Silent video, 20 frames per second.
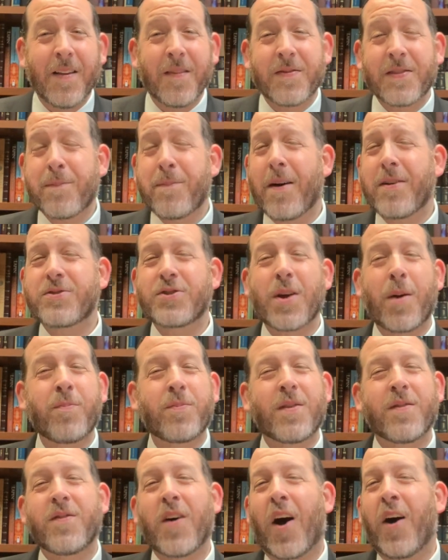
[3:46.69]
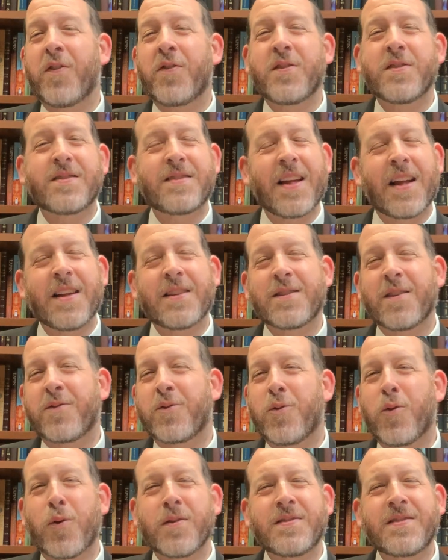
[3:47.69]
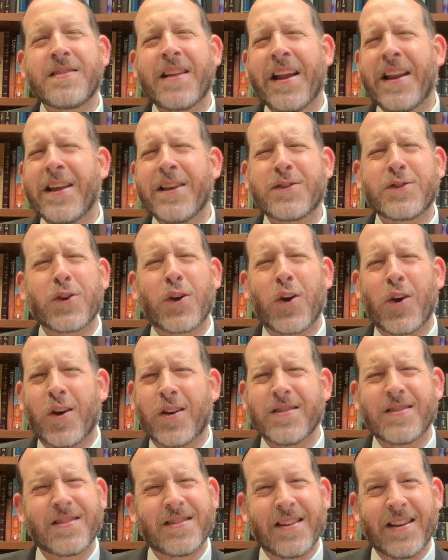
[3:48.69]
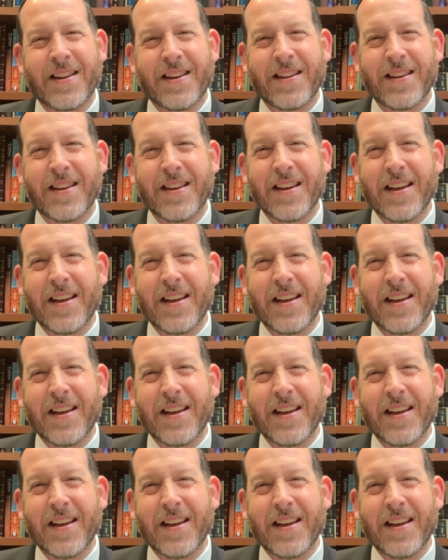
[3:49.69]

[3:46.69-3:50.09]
The Baal Shem Tov understands, of course, that his chassid